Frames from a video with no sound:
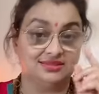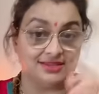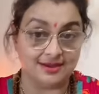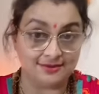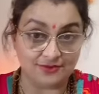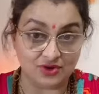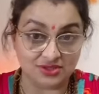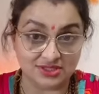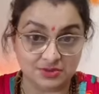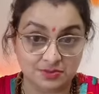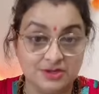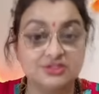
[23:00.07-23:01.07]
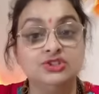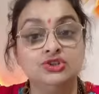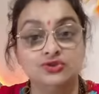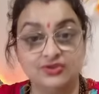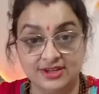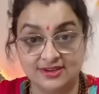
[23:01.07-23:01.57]
a time for this person
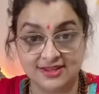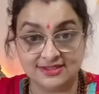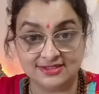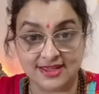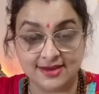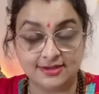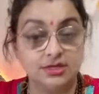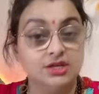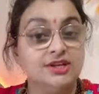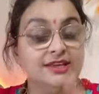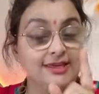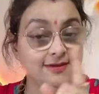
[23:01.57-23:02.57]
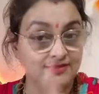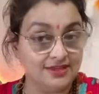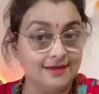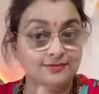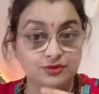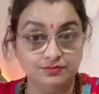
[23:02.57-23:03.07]
to realize that if they
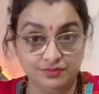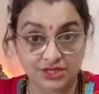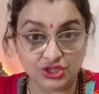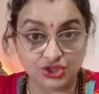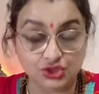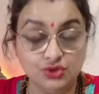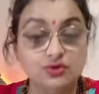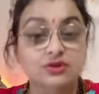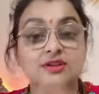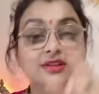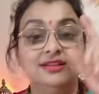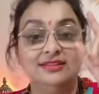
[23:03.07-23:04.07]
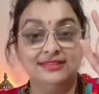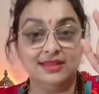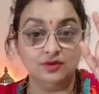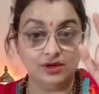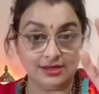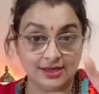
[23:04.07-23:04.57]
have to meet you they
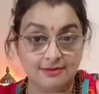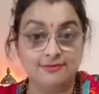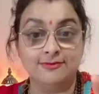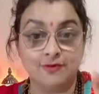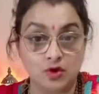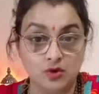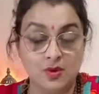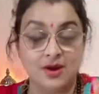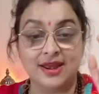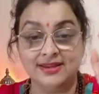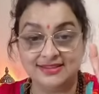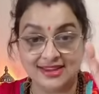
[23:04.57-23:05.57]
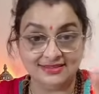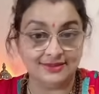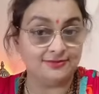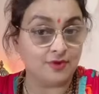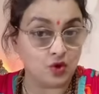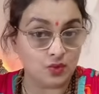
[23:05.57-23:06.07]
will come forward and take the
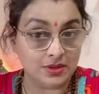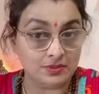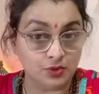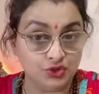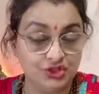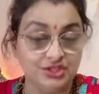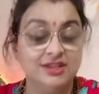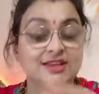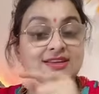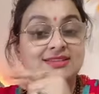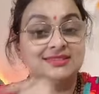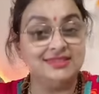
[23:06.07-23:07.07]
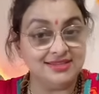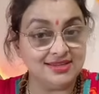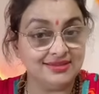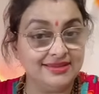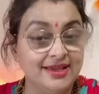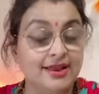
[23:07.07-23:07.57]
forward motion.
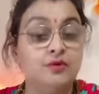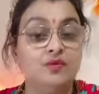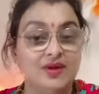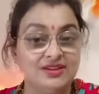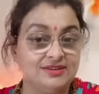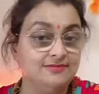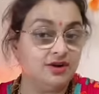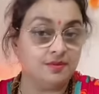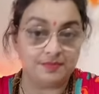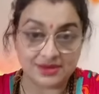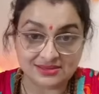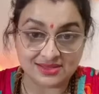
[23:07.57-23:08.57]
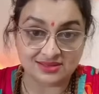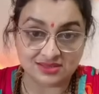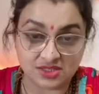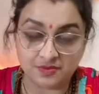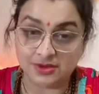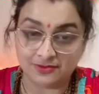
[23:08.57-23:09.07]
Sitting there and waiting for a princess
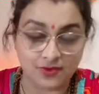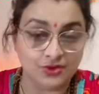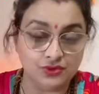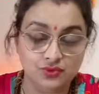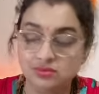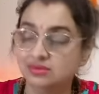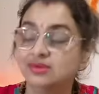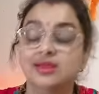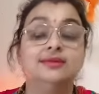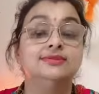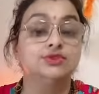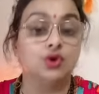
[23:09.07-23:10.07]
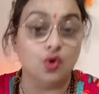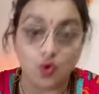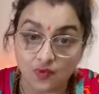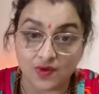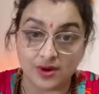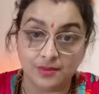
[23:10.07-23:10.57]
treatment for you, it's
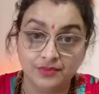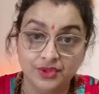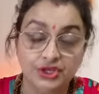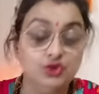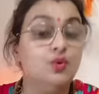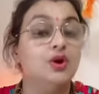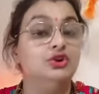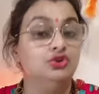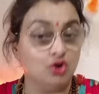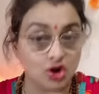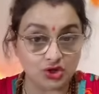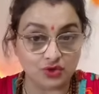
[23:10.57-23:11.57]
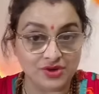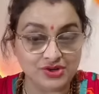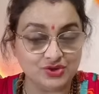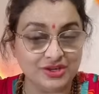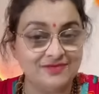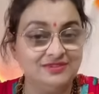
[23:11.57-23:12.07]
over. You are not going
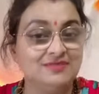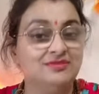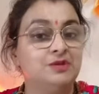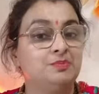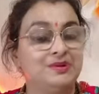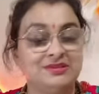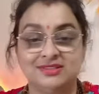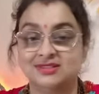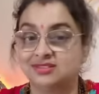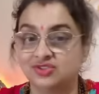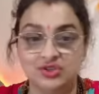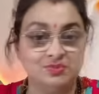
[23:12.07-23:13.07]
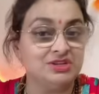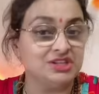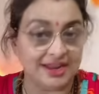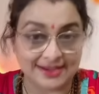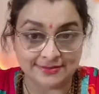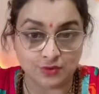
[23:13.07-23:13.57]
to give them that princess treatment
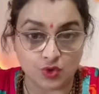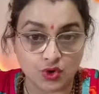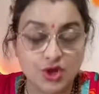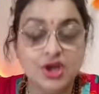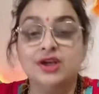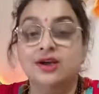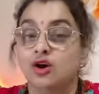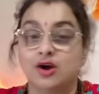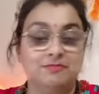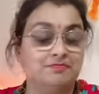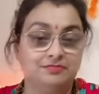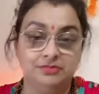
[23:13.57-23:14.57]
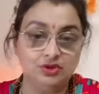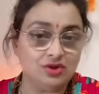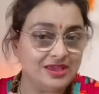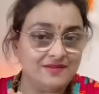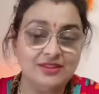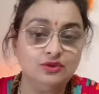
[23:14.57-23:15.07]
anymore. Or, you know,
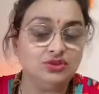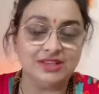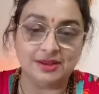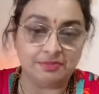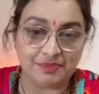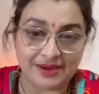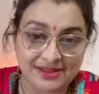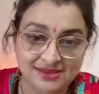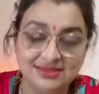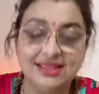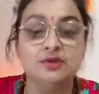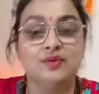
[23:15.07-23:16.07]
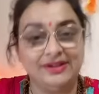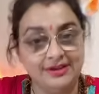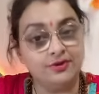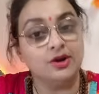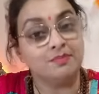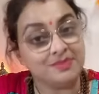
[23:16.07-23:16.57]
even though they're prince, they're waiting
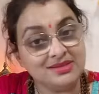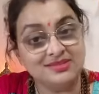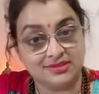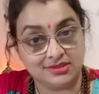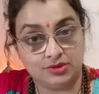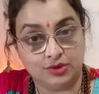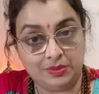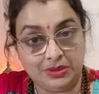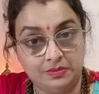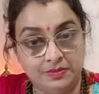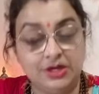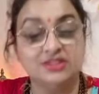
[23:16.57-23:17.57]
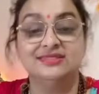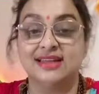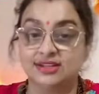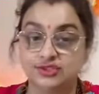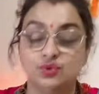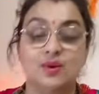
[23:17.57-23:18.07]
for a princess treatment because
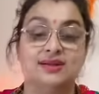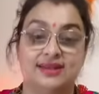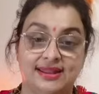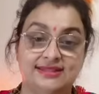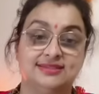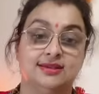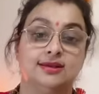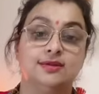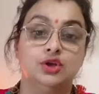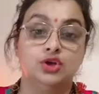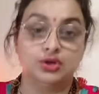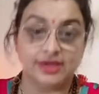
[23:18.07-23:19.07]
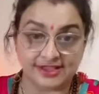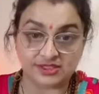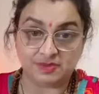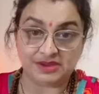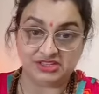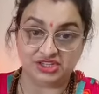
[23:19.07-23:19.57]
that's what it's a
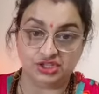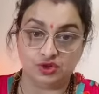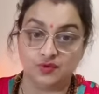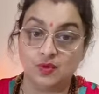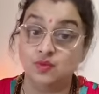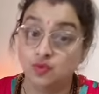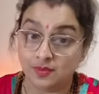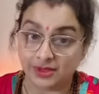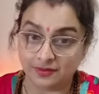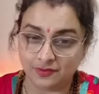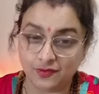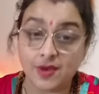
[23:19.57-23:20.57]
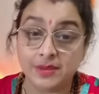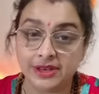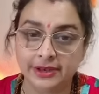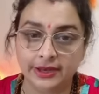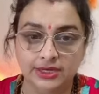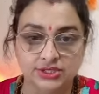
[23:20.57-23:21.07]
expectation of a woman,
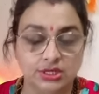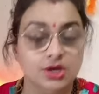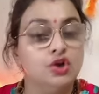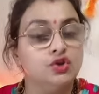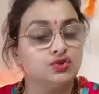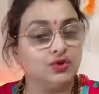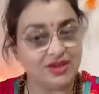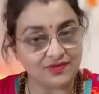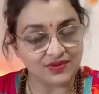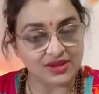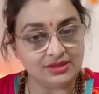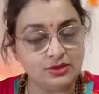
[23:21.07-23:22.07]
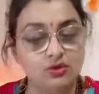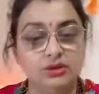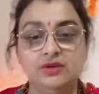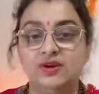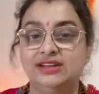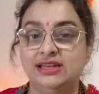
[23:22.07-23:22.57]
feminine energy. So if you,
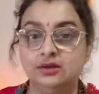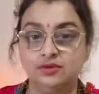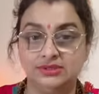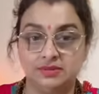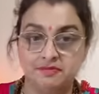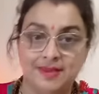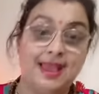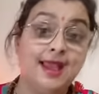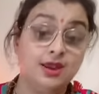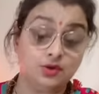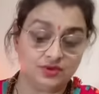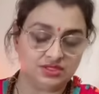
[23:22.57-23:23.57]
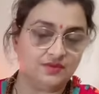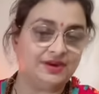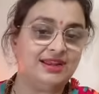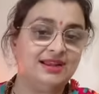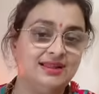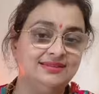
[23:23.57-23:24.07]
you are dealing with a man who is
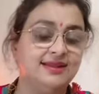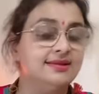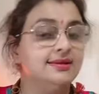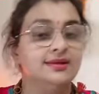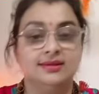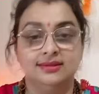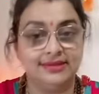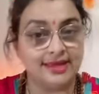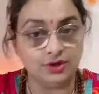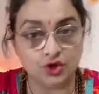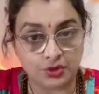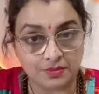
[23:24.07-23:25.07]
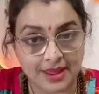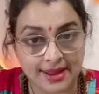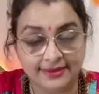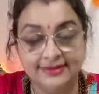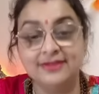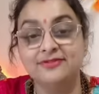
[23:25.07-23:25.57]
waiting like that, they are not man,
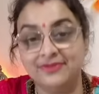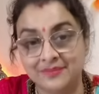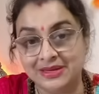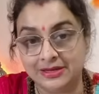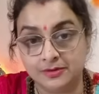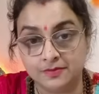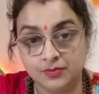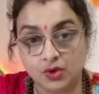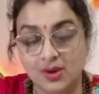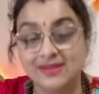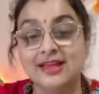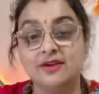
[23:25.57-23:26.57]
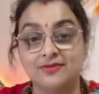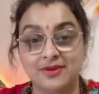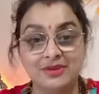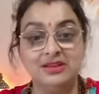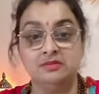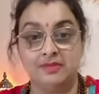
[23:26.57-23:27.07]
they're feminine or they're
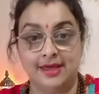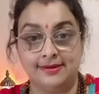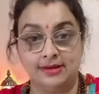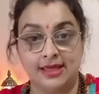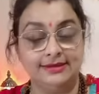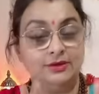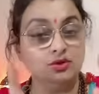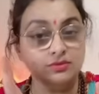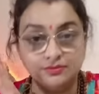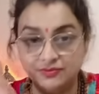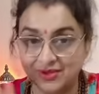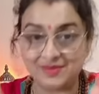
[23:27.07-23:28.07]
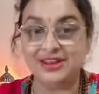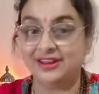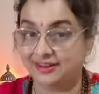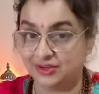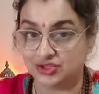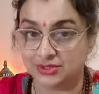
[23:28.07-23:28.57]
feminine man, like, you know, feminine
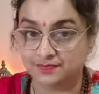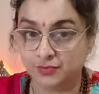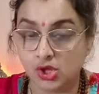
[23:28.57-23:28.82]
energy.